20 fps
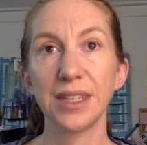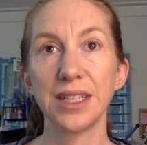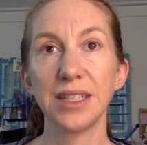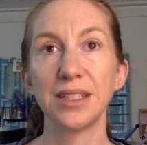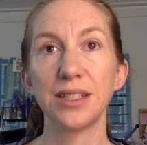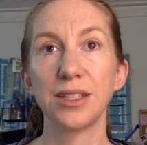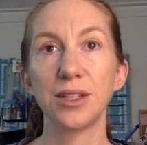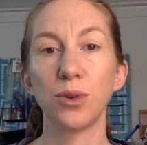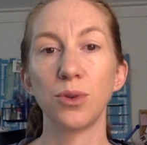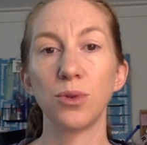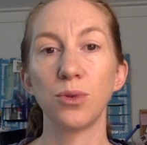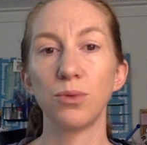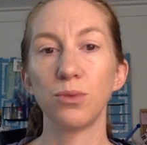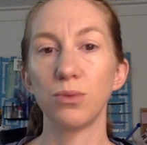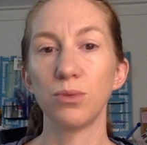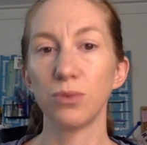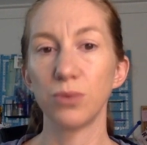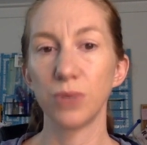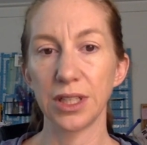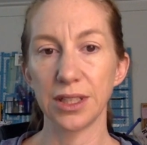So
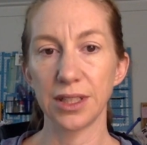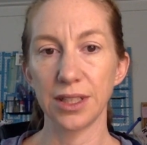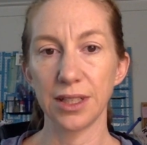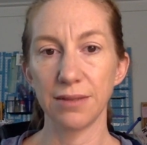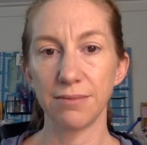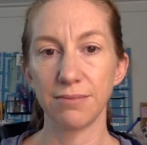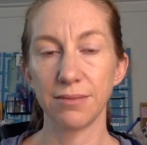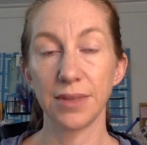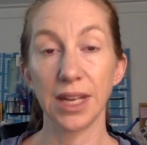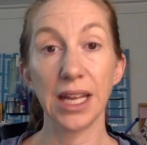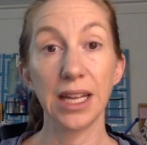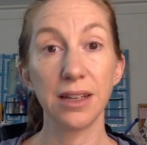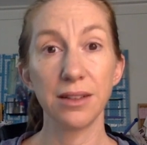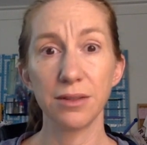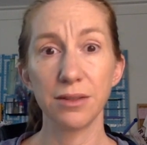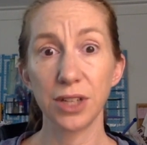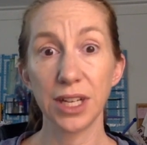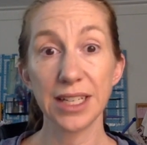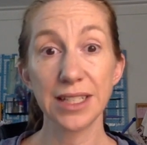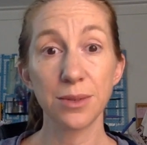really,
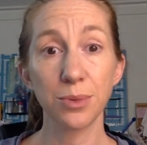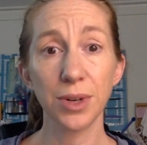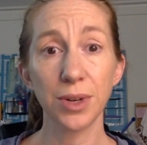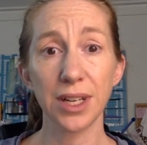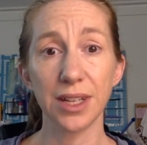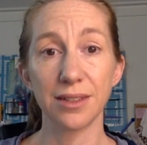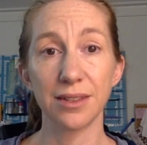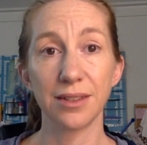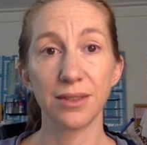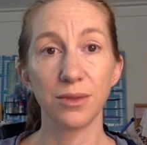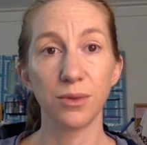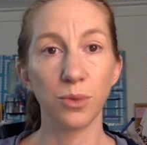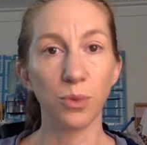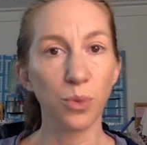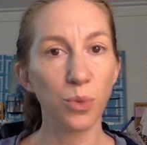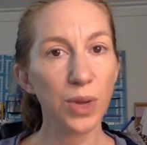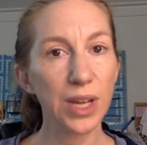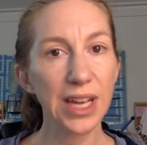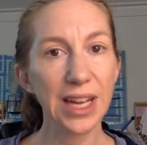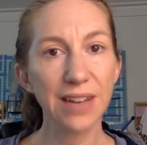and guess what?
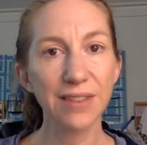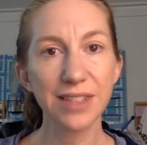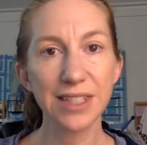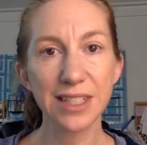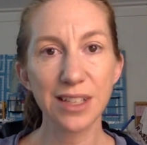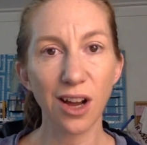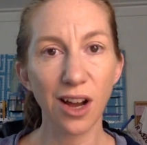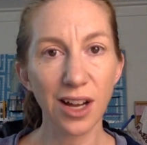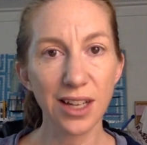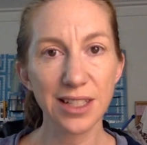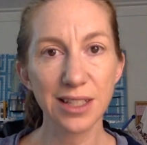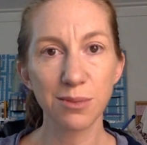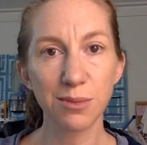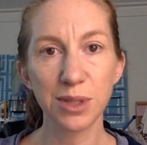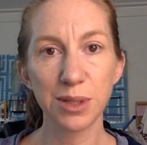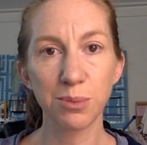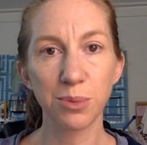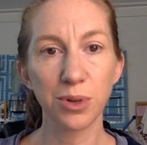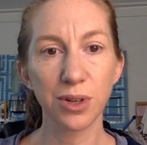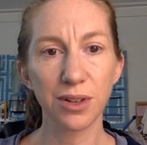We have this awesome
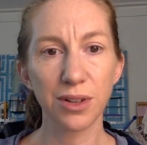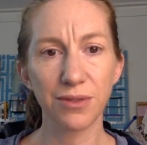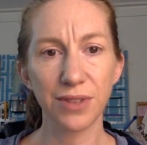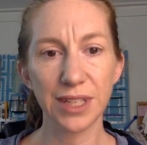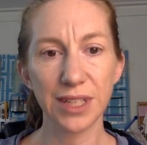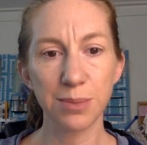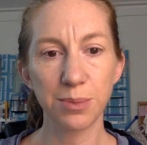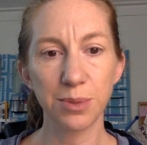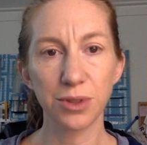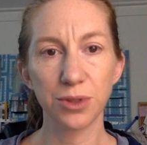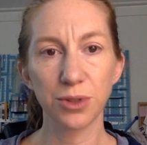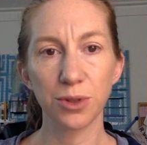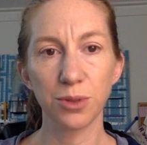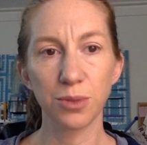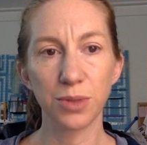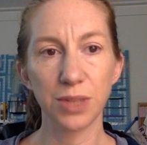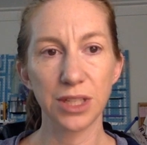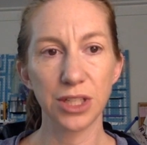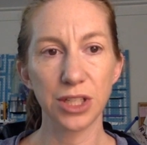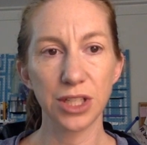supportive Facebook
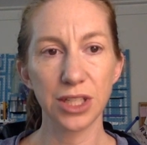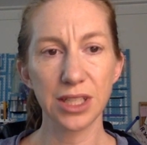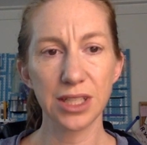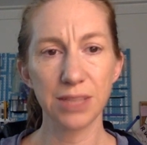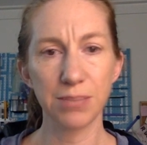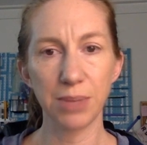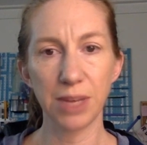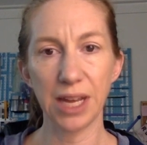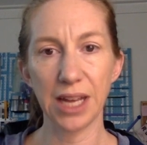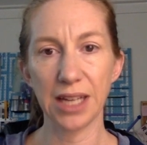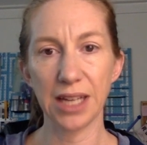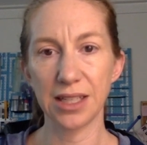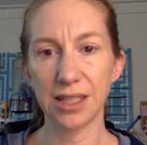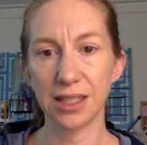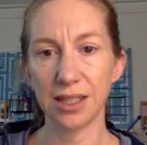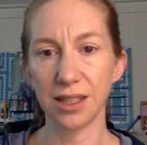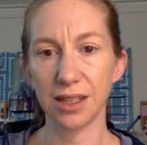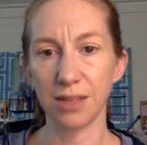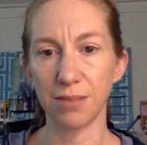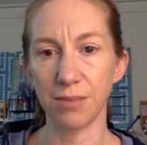group that just
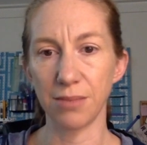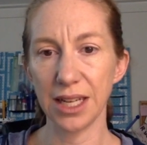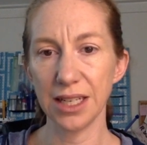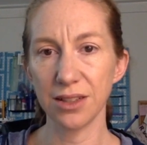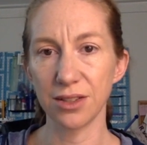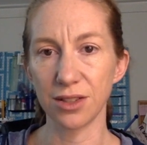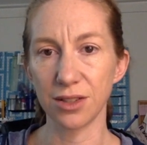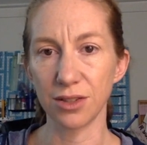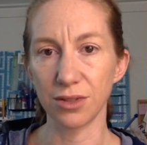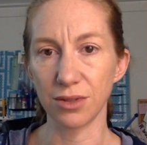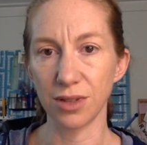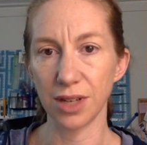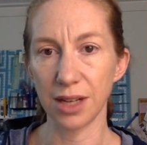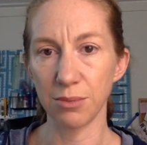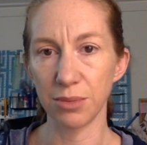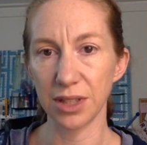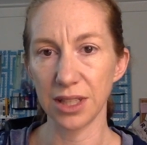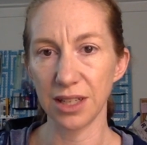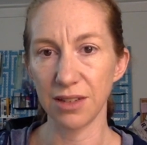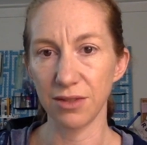passed a milestone,
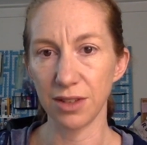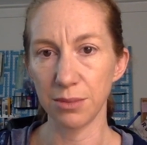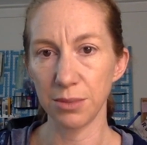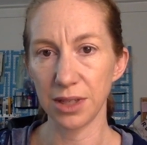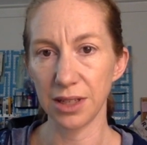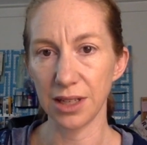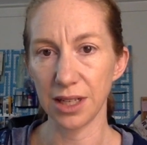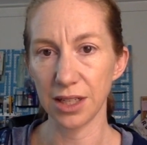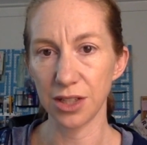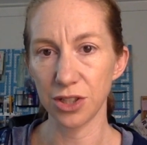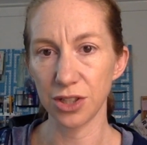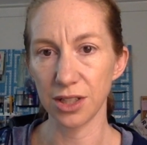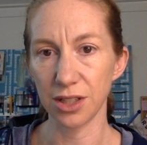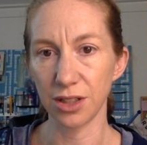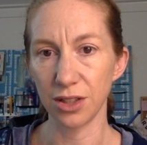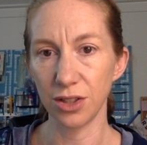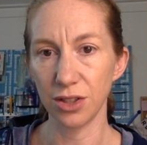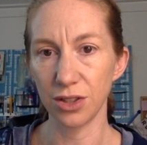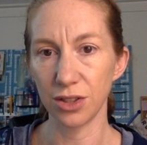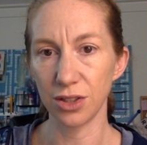I believe. Let me actually
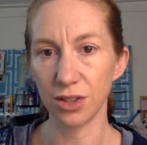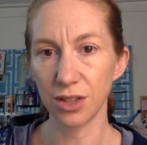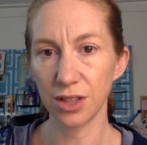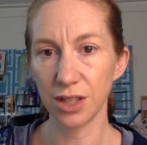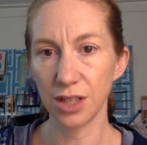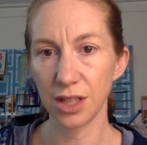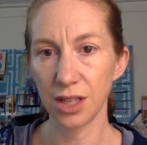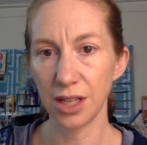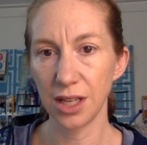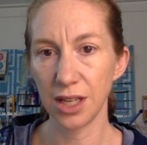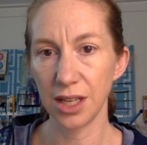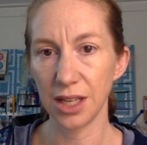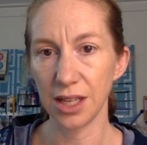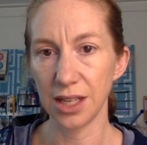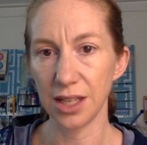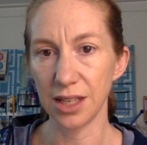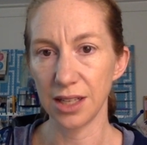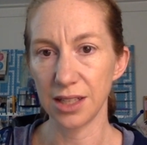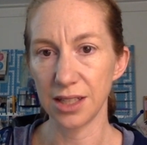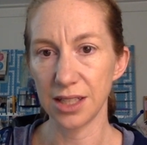look
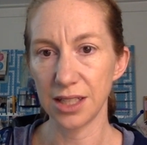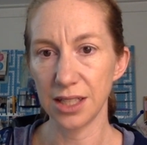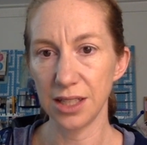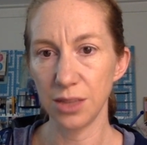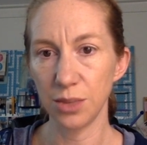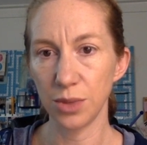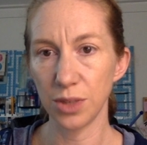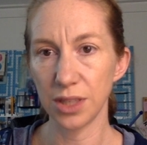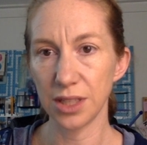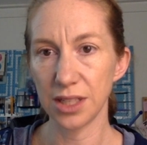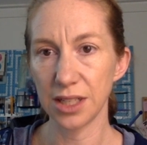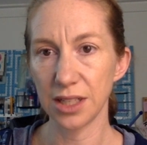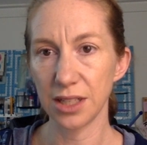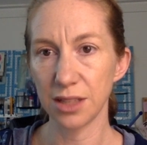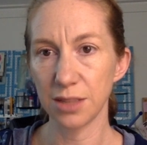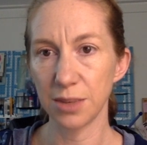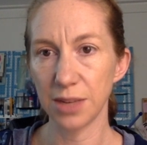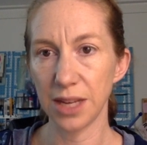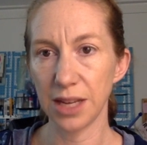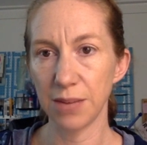and see where it
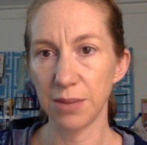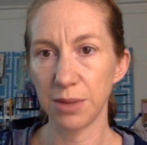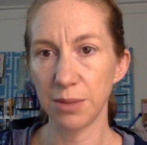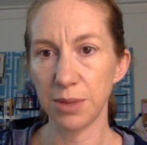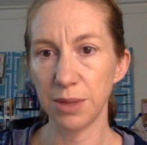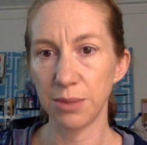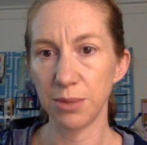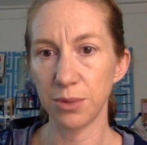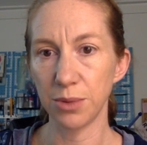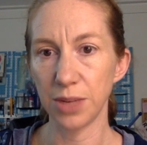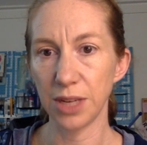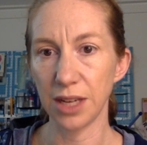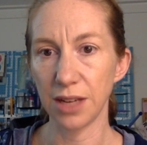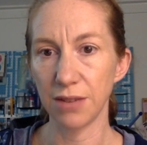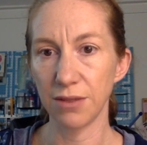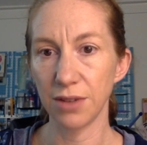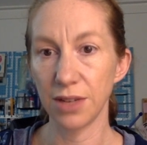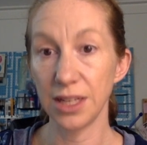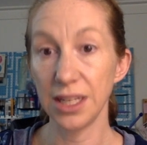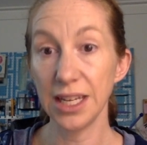tells me how many people we
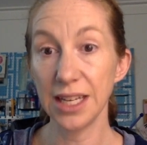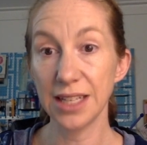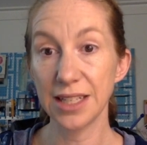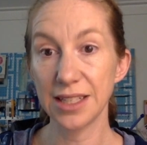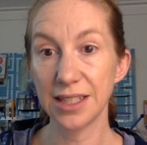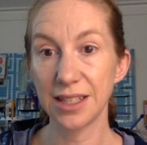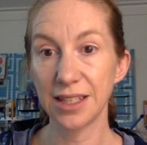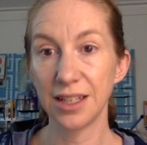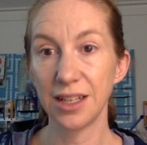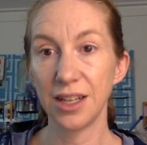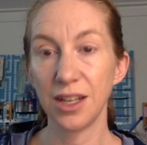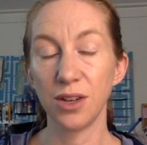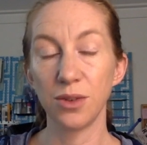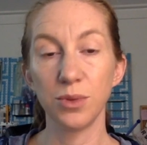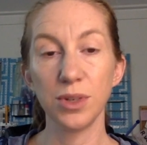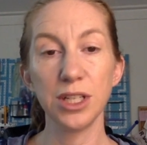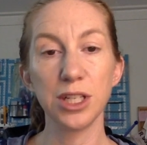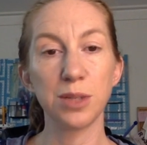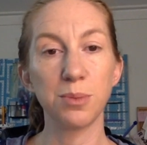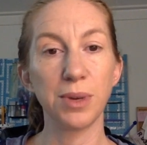have. Yes,
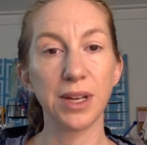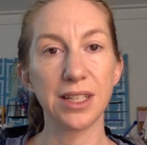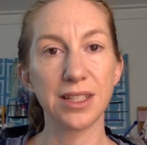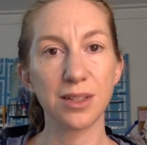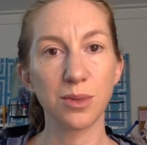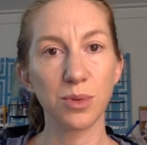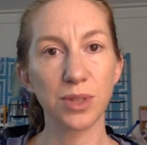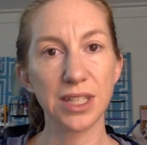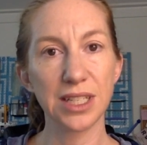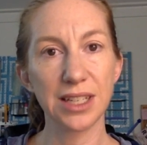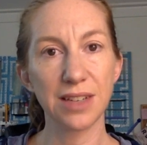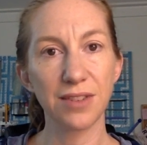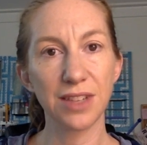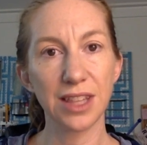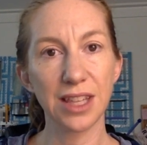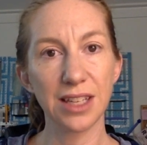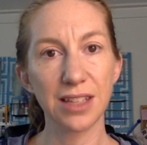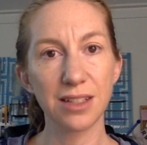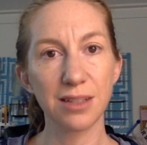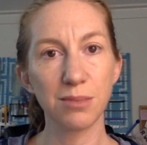we just passed
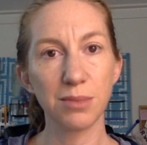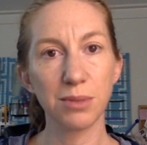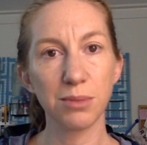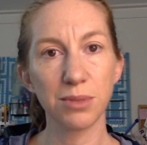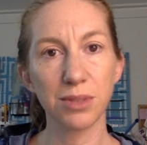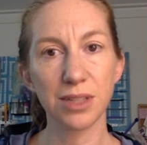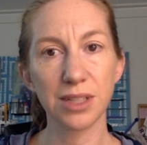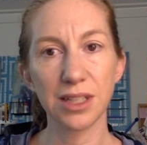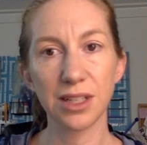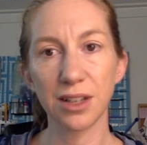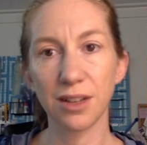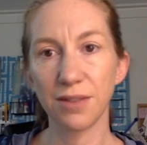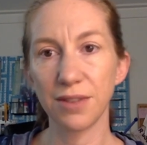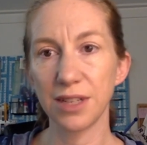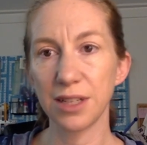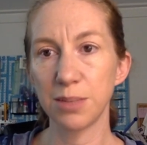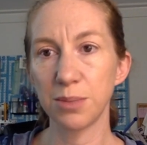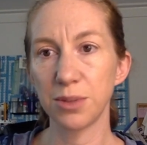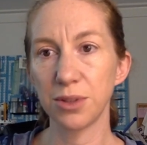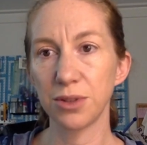27,000 members in our
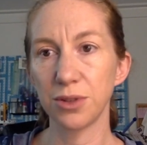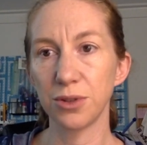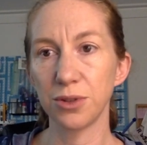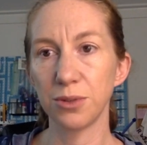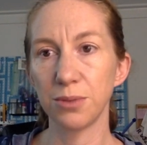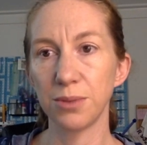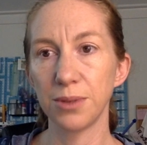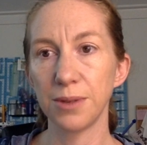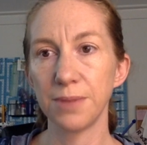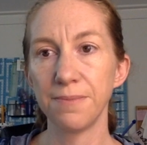Facebook group.